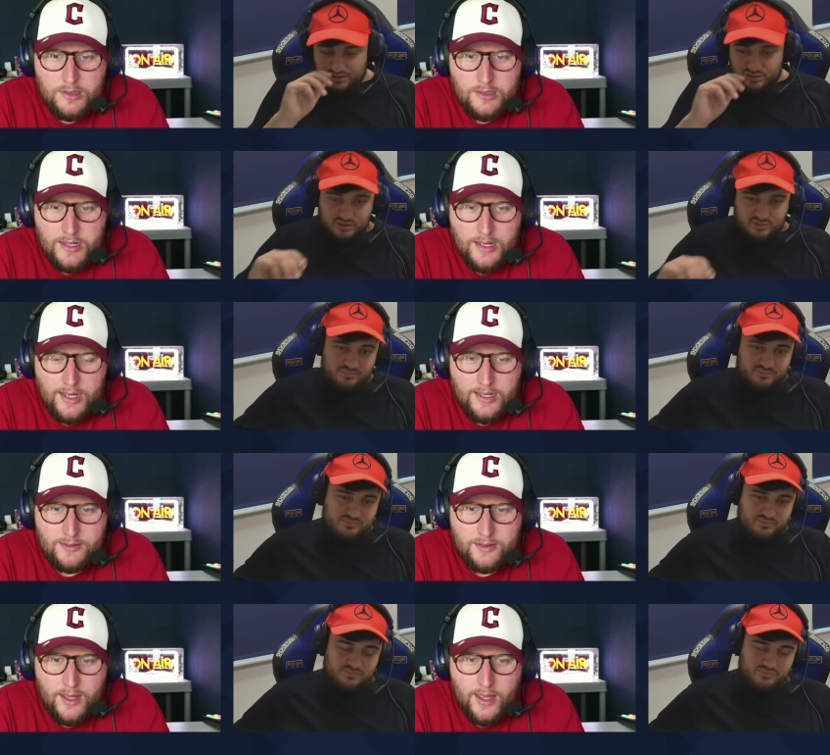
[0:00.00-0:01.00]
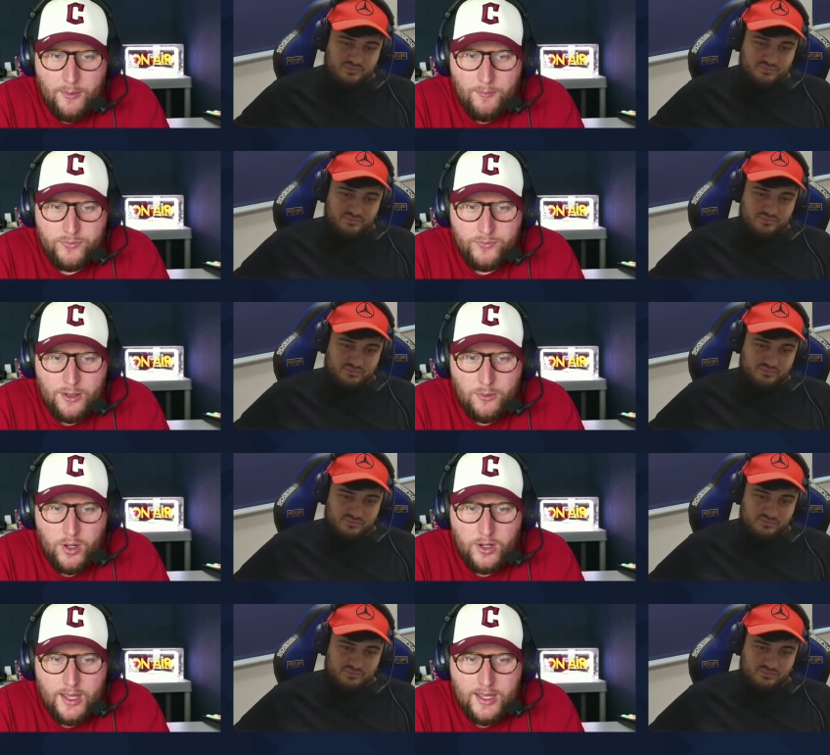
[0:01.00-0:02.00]
Speaker 1: That's right, and um, didn't
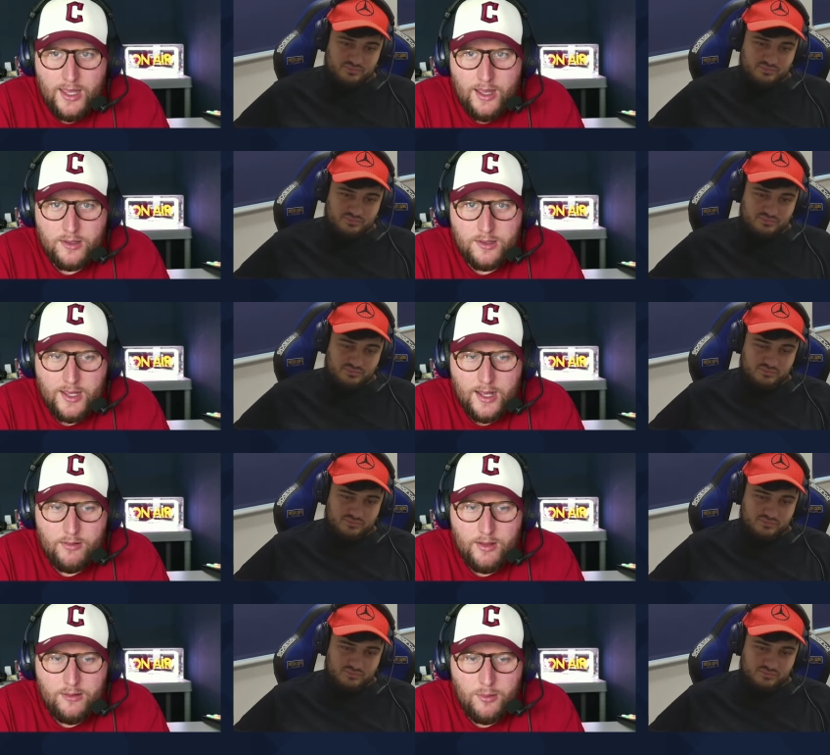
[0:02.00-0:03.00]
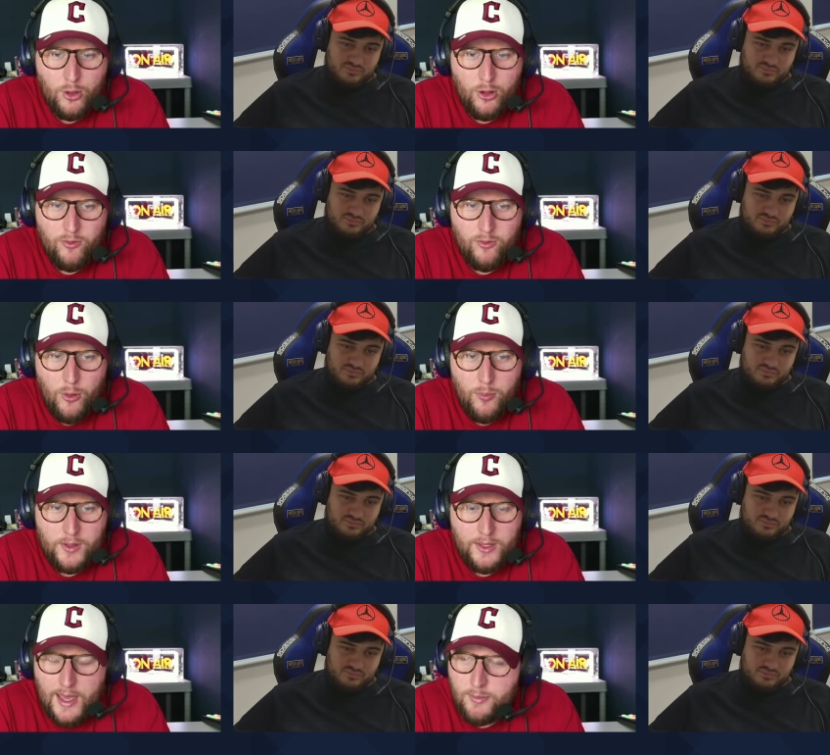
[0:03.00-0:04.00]
want to take a hit on salary to move up,
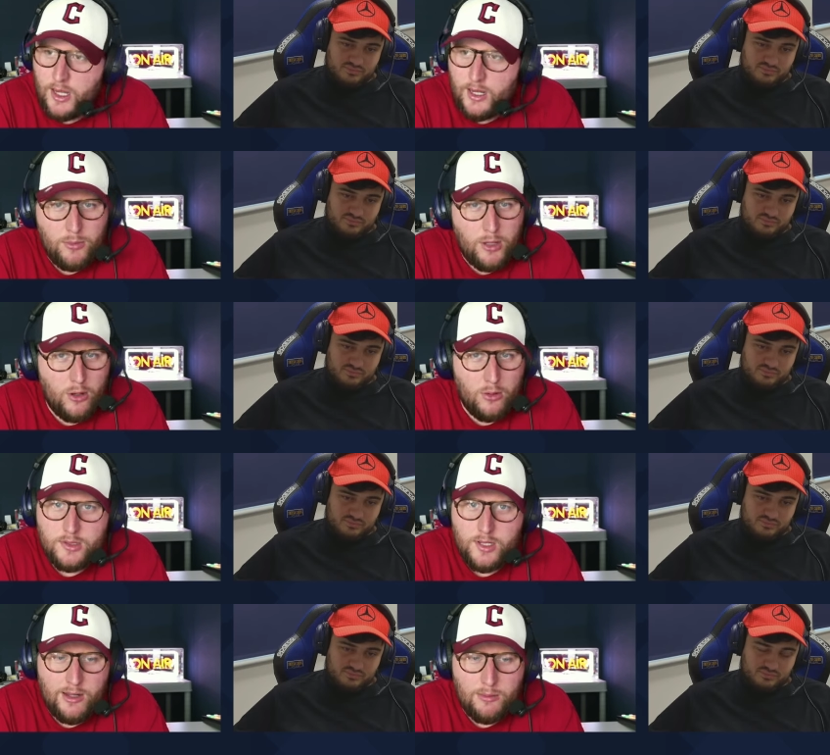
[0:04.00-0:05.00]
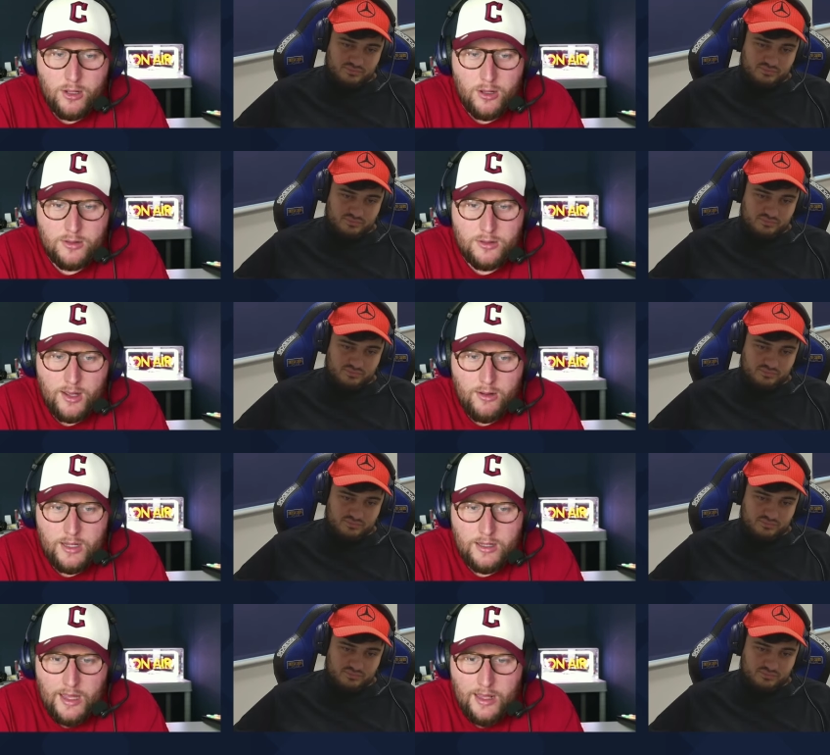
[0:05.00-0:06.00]
and kept saying, "I'm not going to Saudi. I'm not going to Saudi."
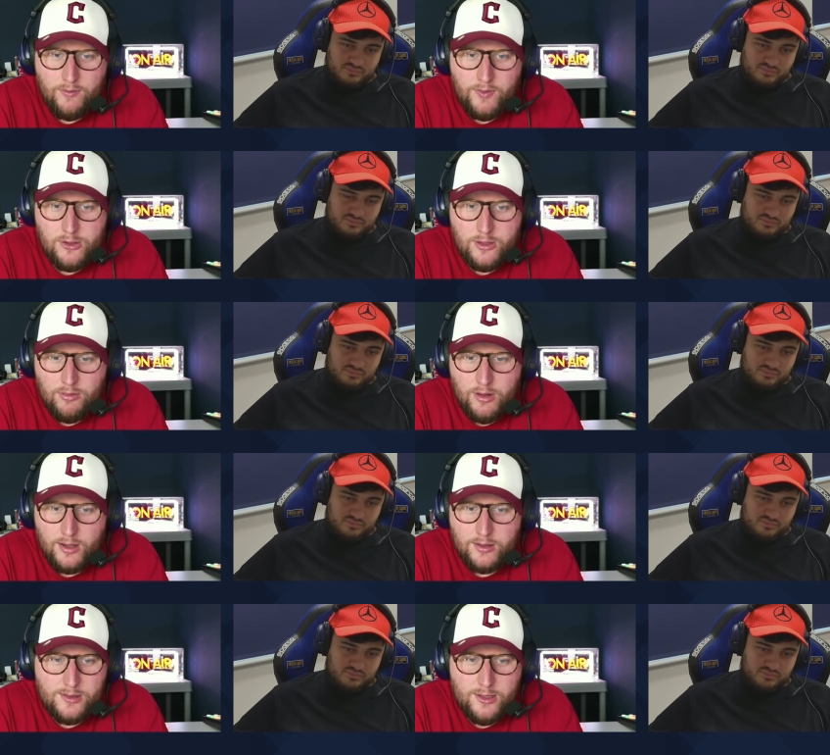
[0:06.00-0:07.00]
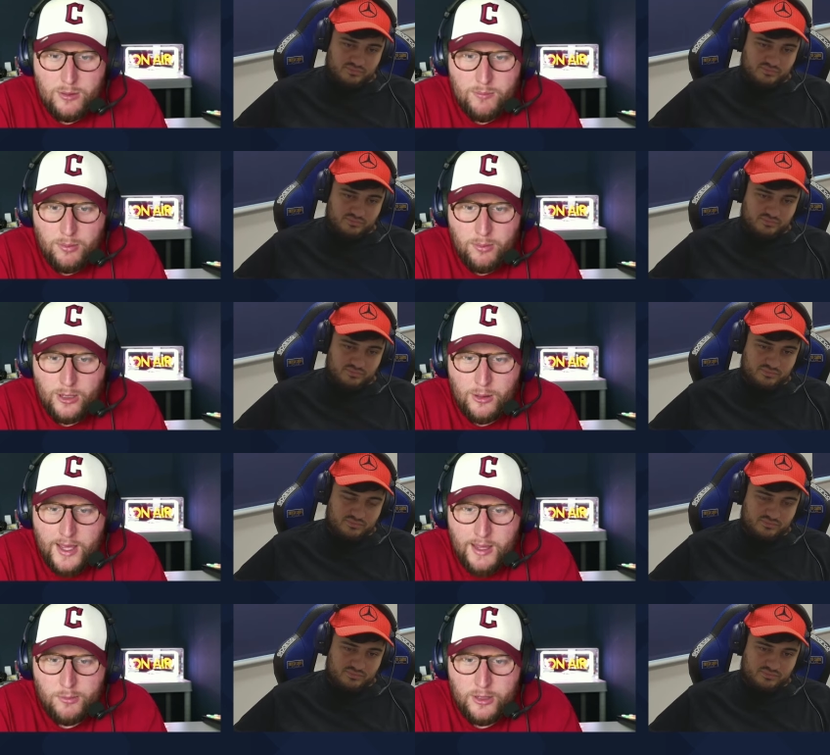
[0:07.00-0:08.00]
And then eventually realized that's the only people who going to
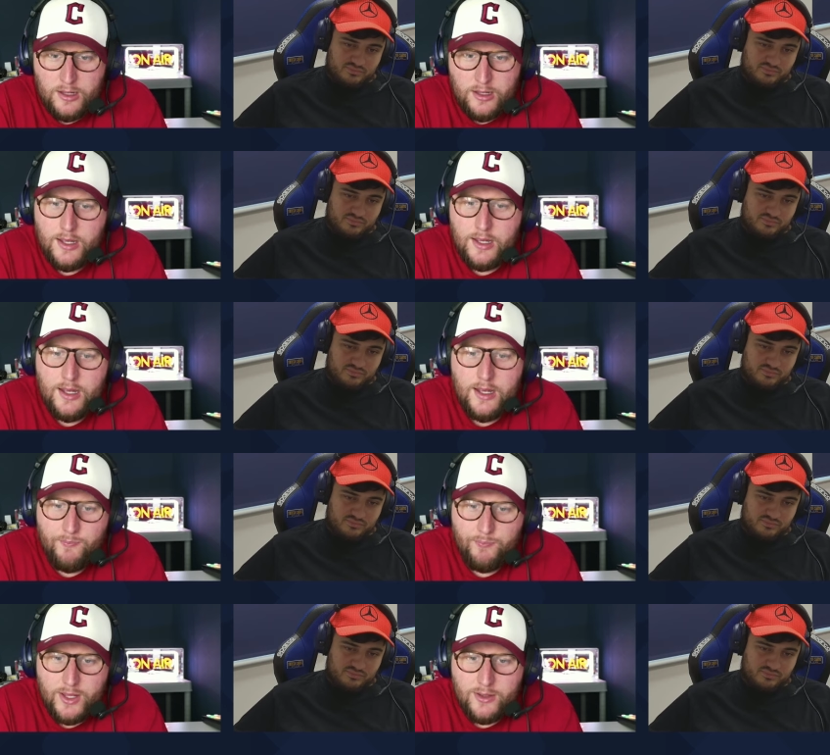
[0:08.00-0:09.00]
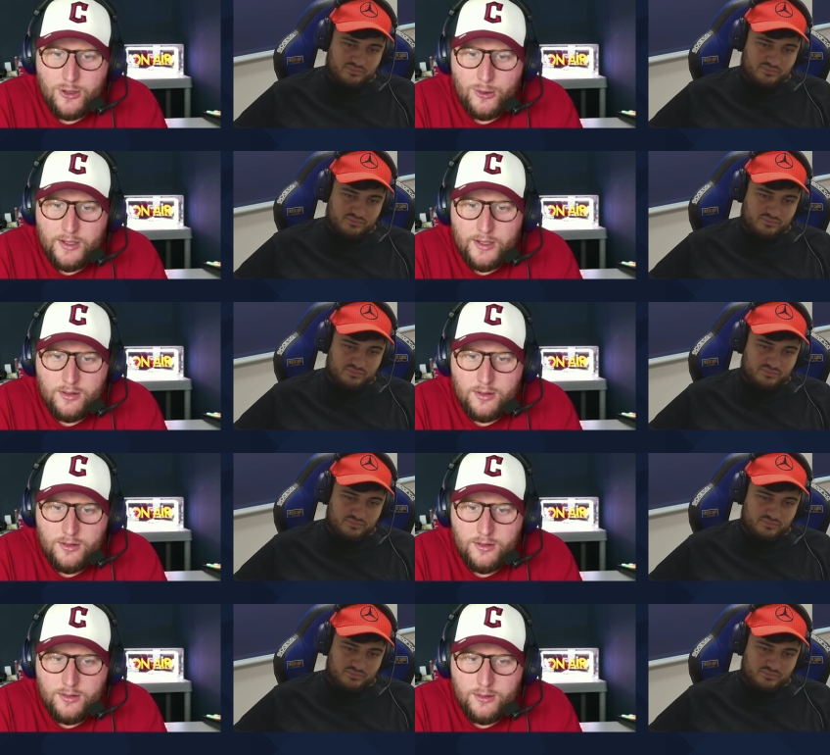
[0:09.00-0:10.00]
pay him the money, and so went
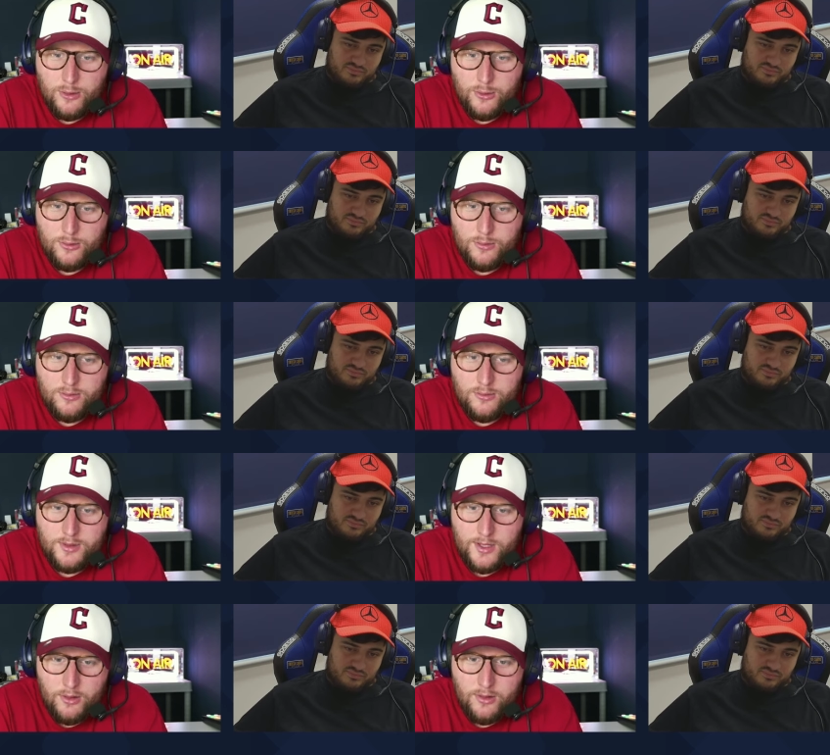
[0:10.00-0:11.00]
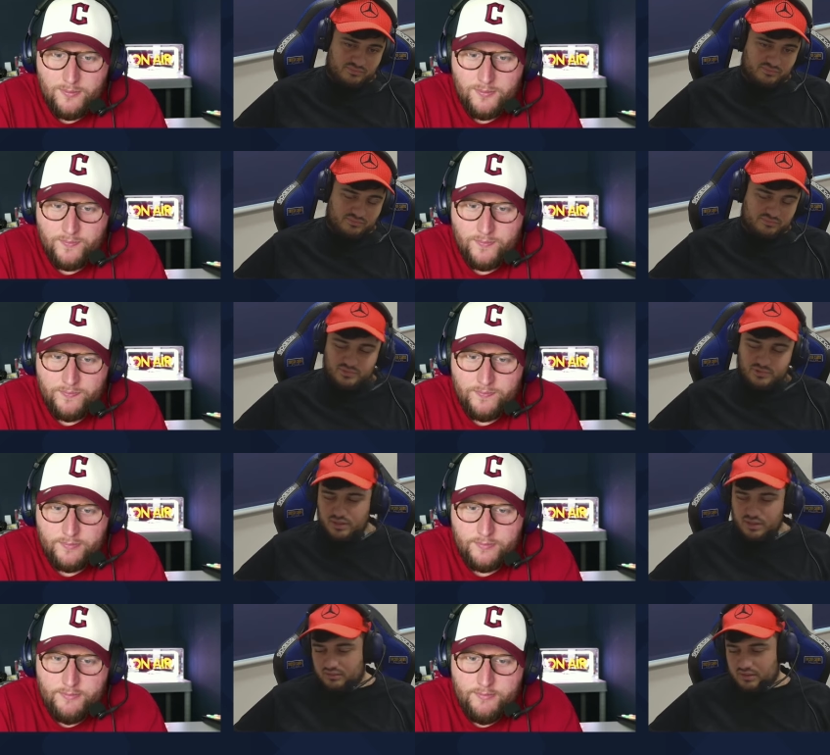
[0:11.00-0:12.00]
to Saudi.
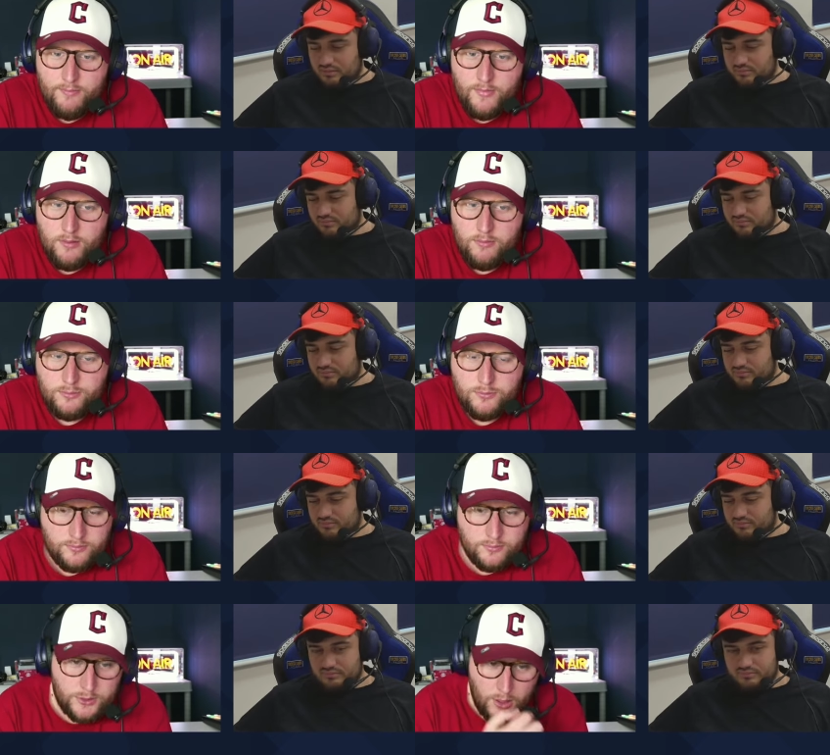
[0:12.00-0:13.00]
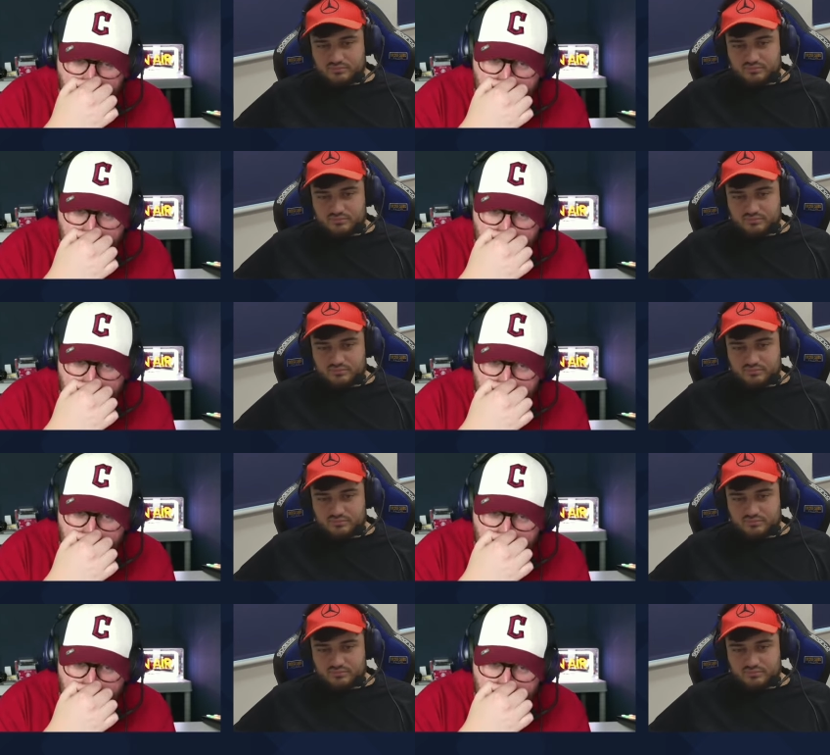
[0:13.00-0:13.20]
Okay, damn. So,